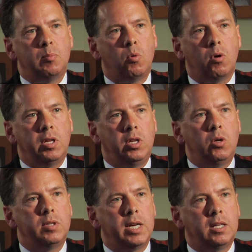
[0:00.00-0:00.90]
important
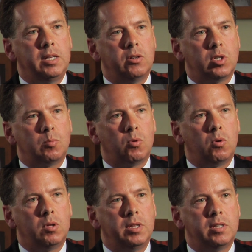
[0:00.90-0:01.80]
you take a leadership
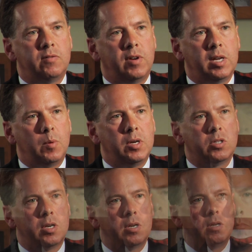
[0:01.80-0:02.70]
role in this
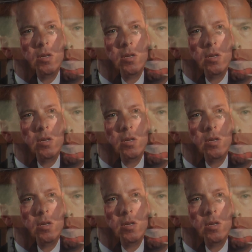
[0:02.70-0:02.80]
evaluation.